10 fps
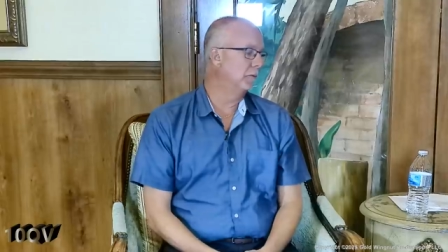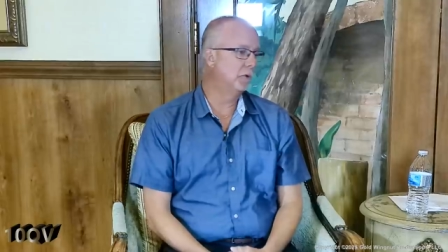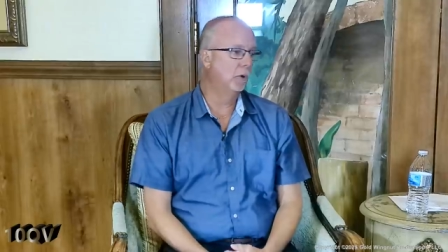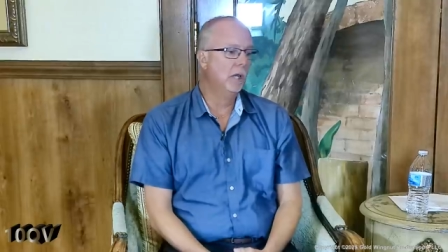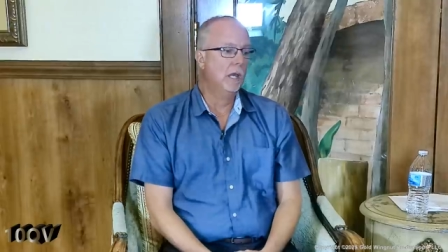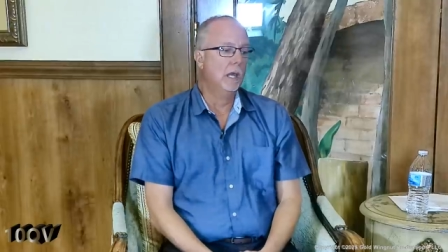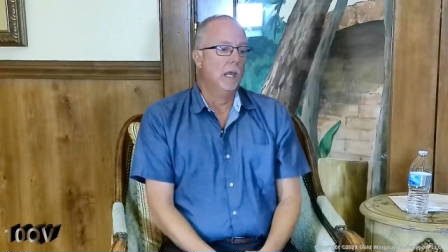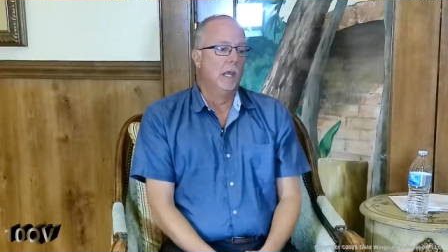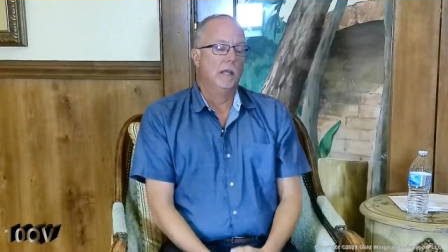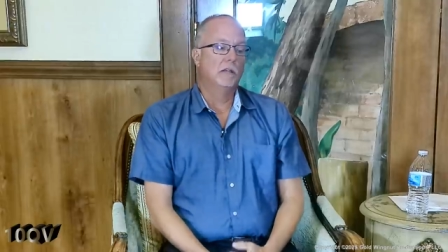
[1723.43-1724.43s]
So
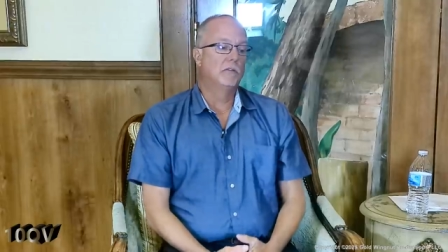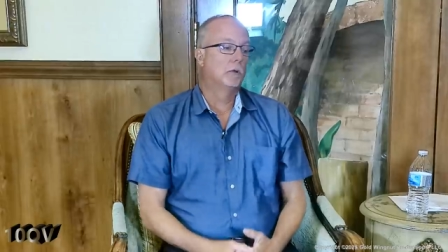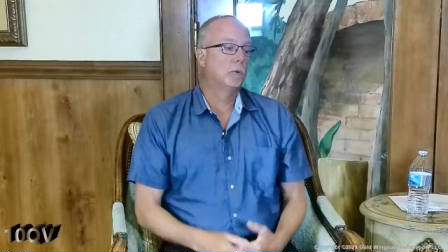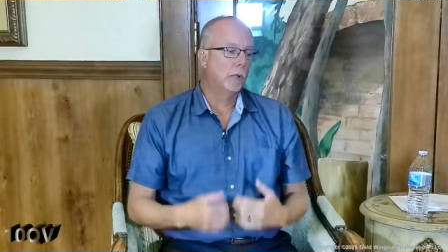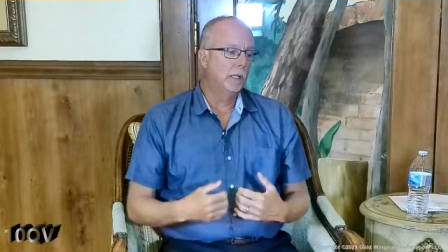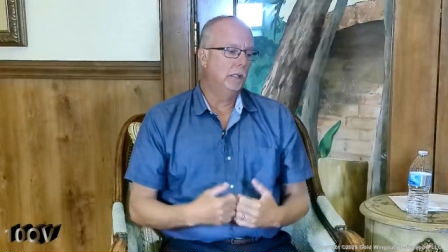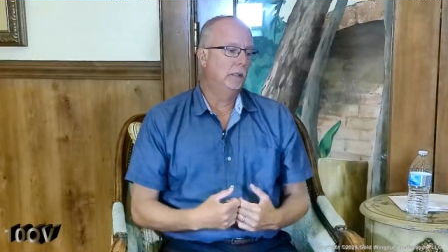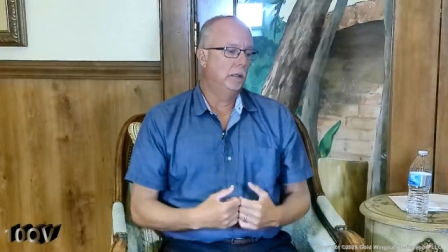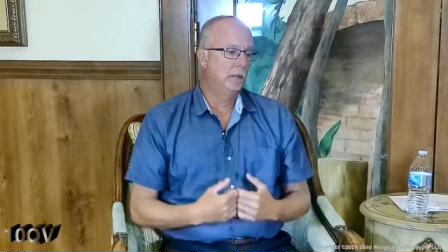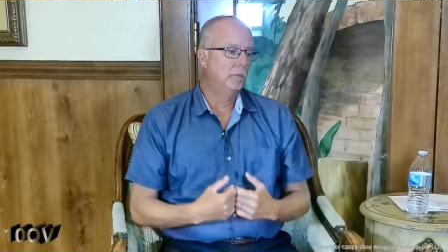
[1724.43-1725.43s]
it is a
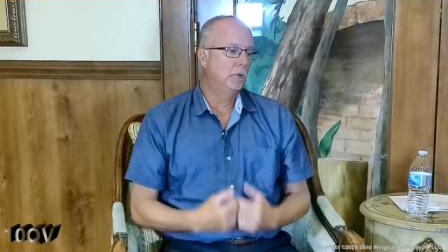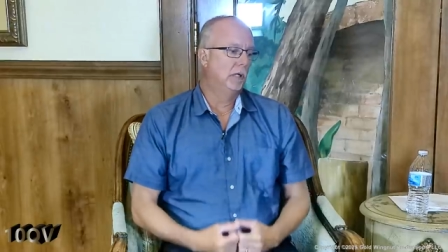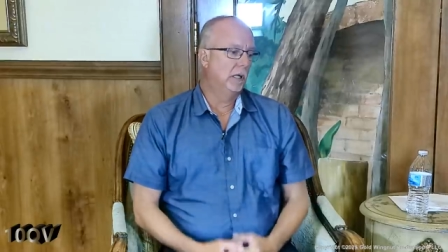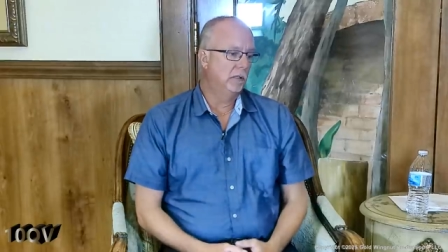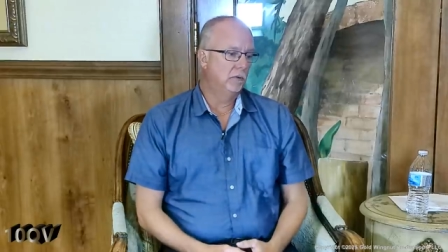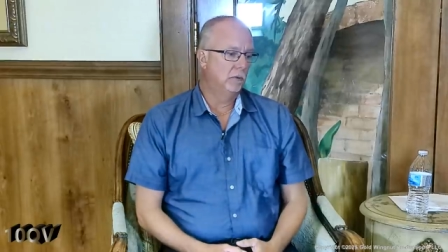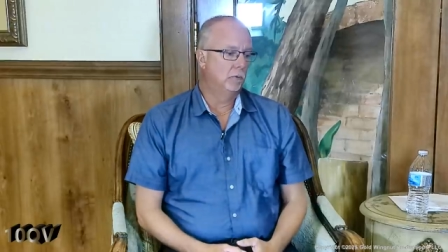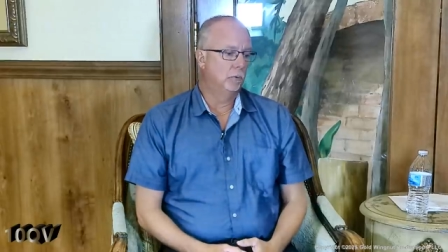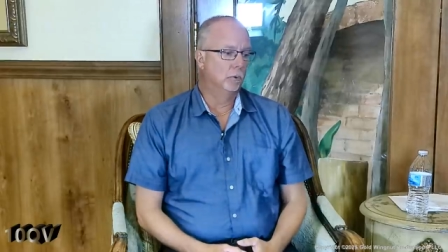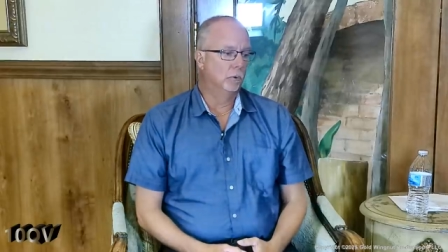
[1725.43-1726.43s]
great communication
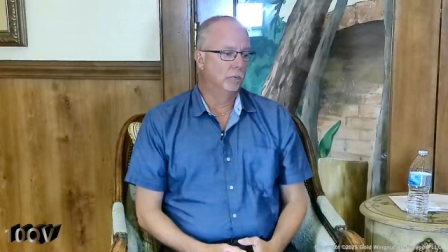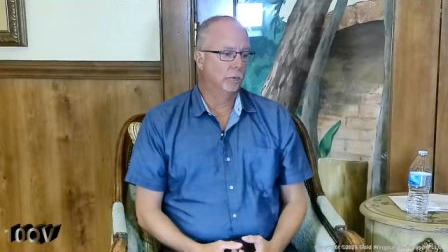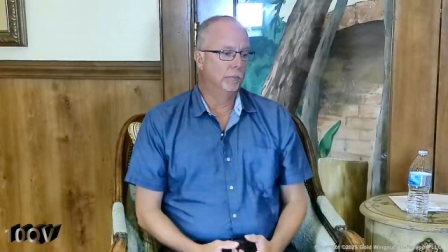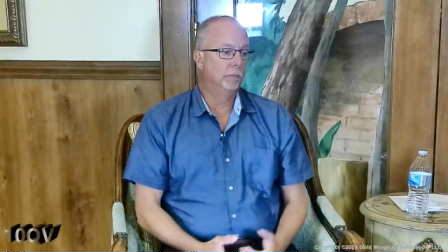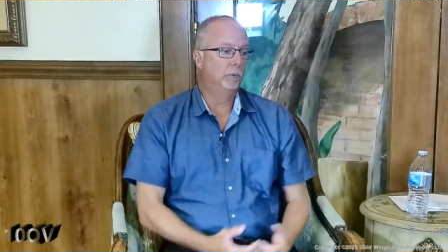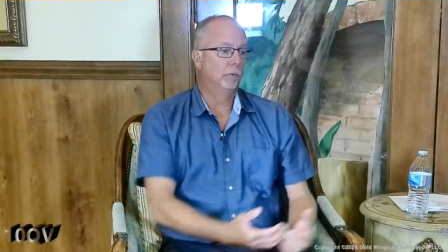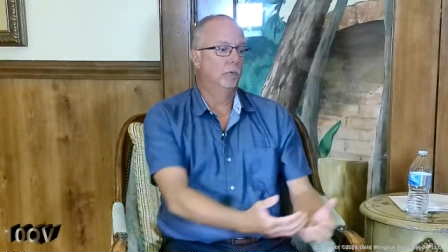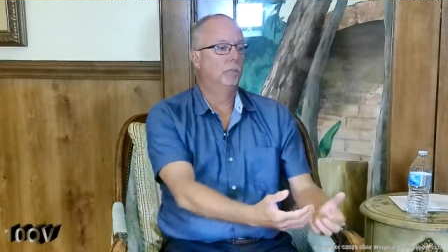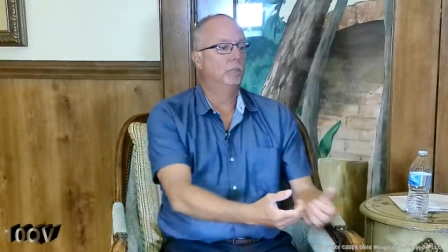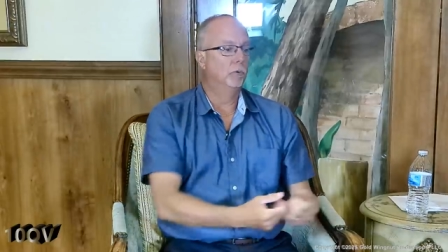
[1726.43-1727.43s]
tool for people
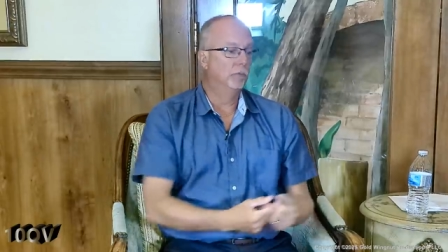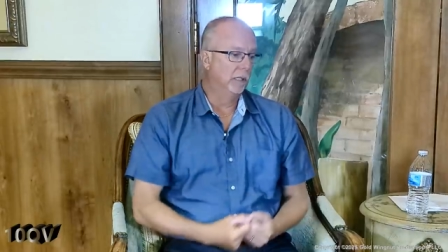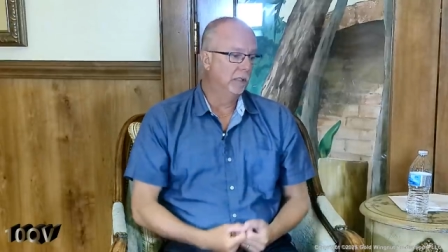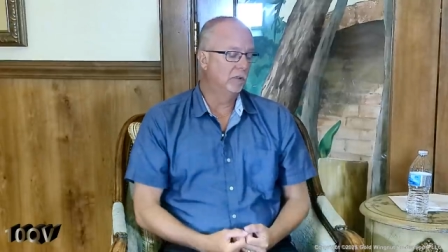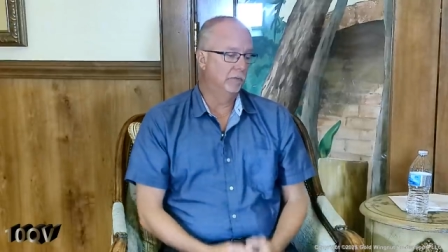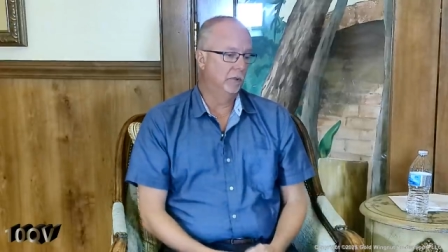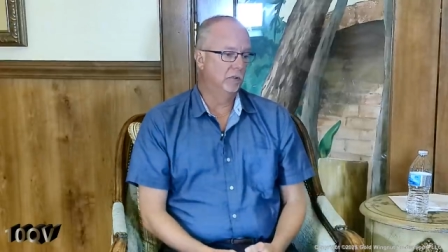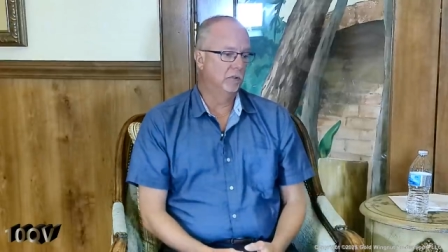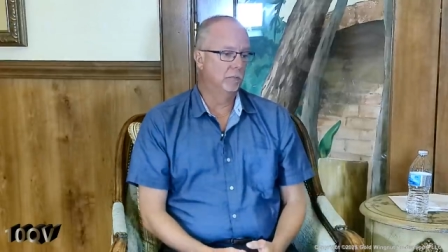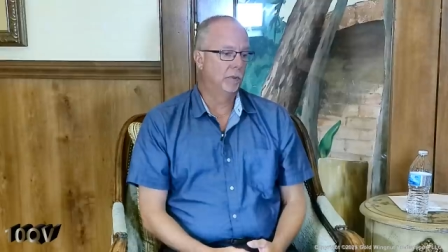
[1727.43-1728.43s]
moving into the
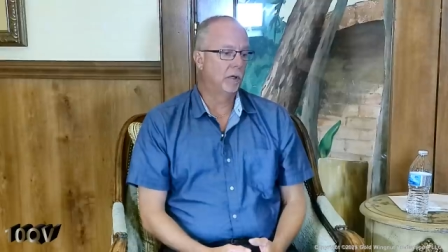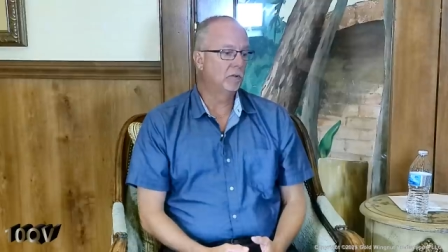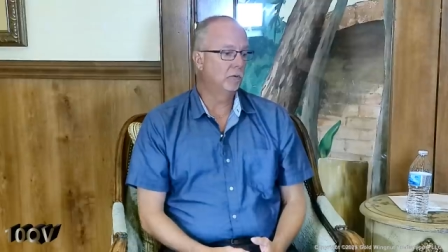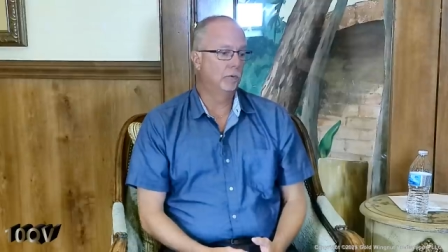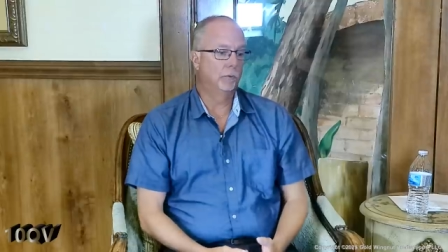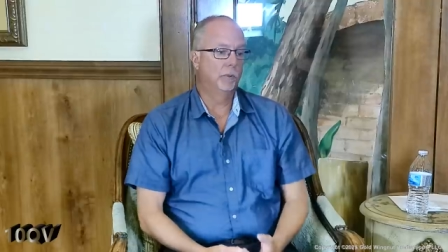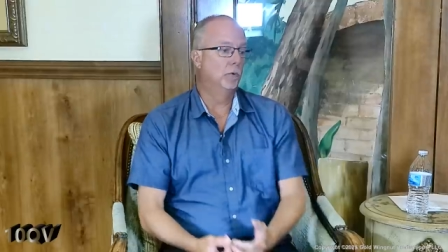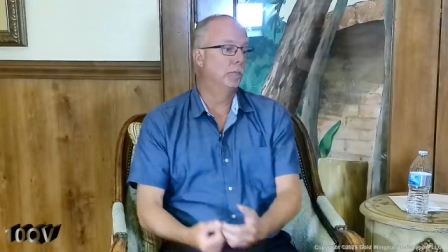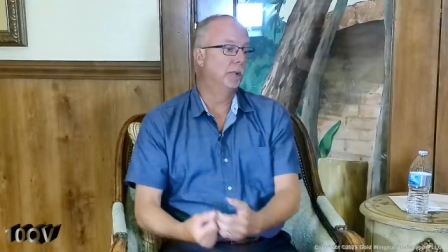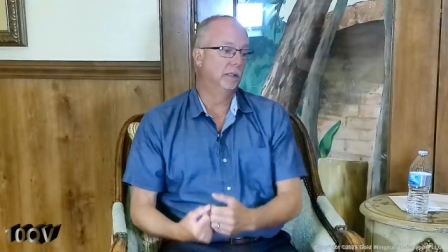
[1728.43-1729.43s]
Villages, but also for people
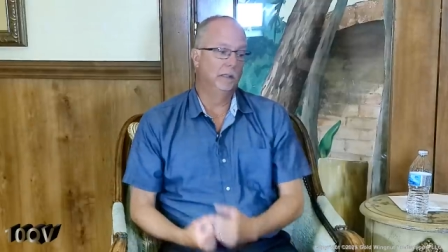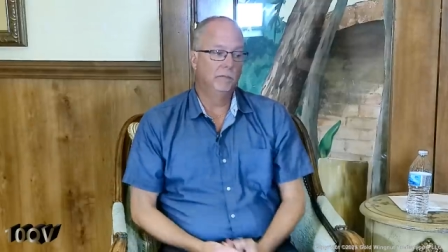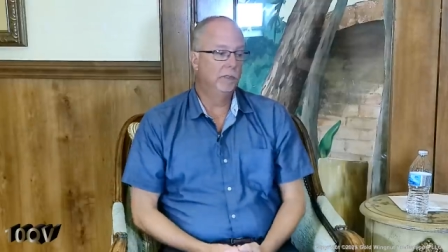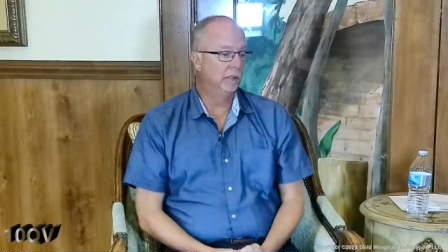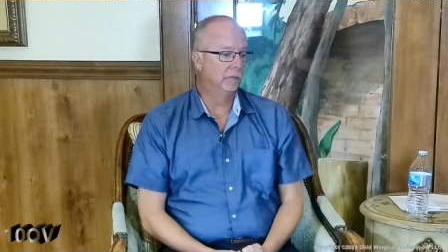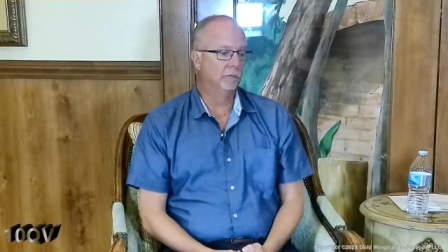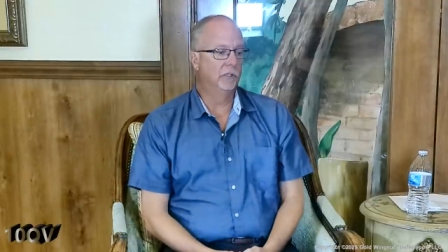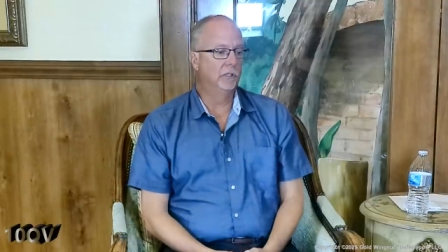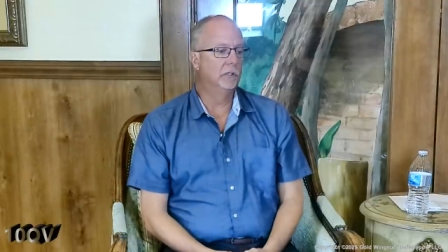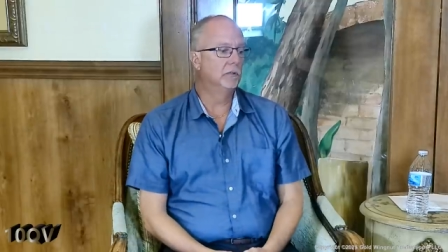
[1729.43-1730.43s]
who've been living here for
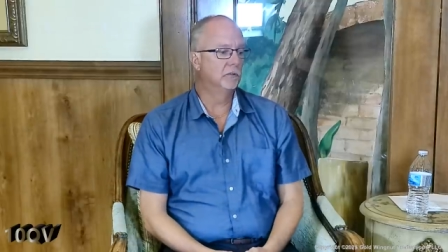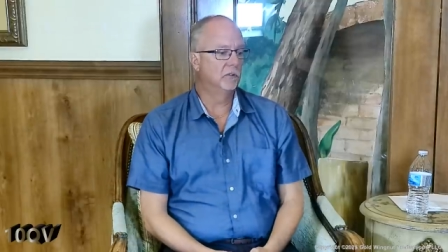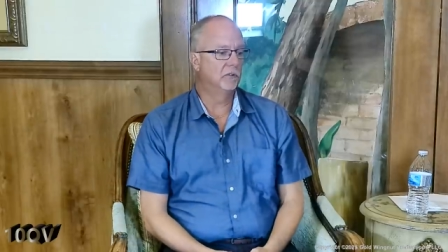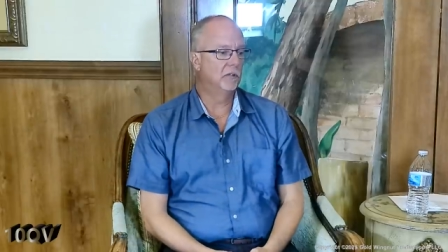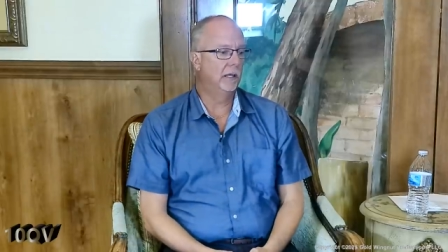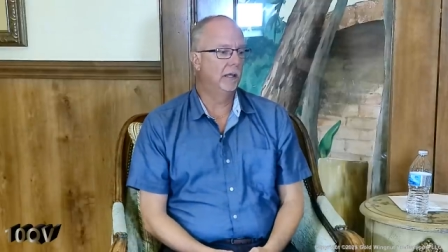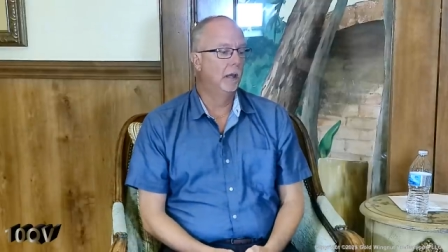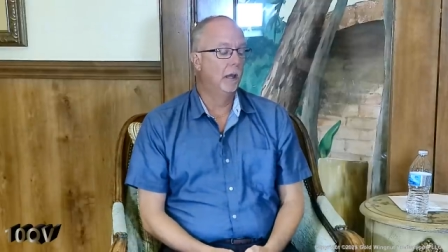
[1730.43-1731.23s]
years to say,